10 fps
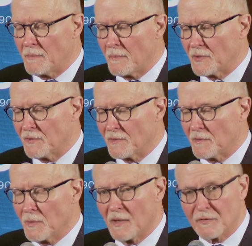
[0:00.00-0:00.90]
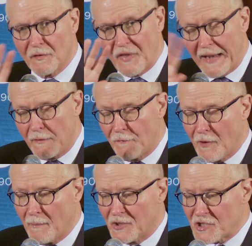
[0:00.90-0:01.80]
commitment to the community. So thank you
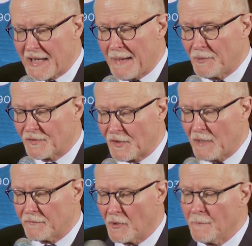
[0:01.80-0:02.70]
very much. God bless all of you.